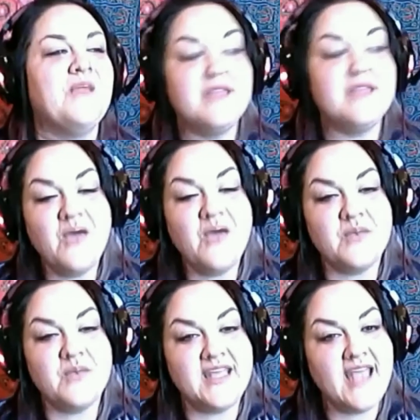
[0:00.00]
But yeah,
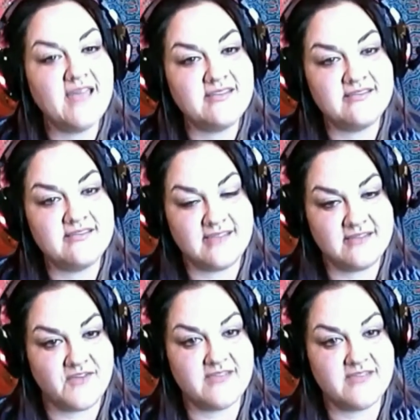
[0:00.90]
when he has
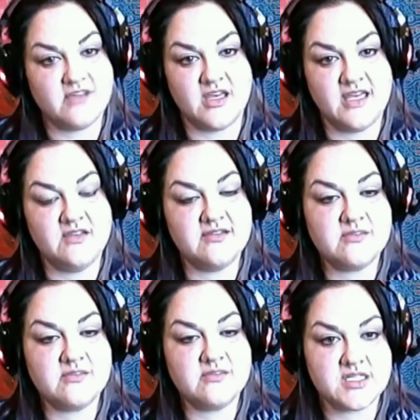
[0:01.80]
his vest on, he knows
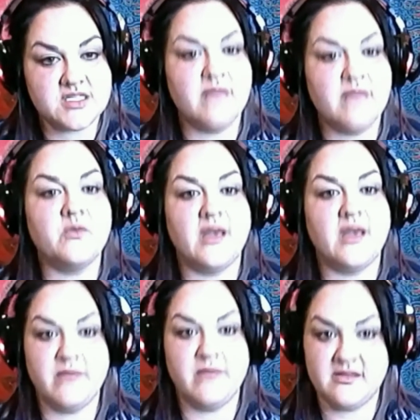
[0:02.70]
it's work time. When
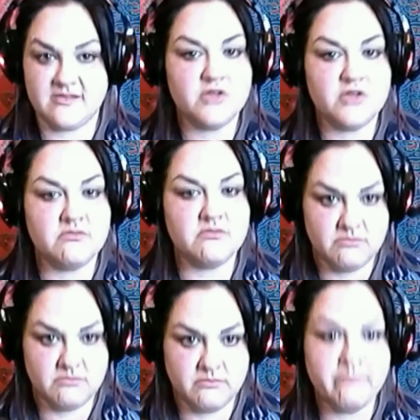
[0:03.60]
I'm in a certain
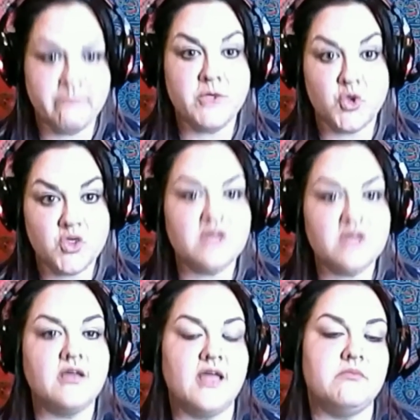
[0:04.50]
mood
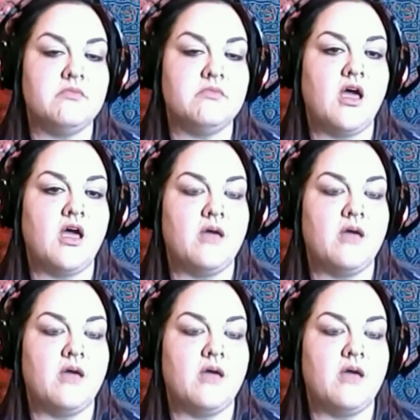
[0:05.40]
and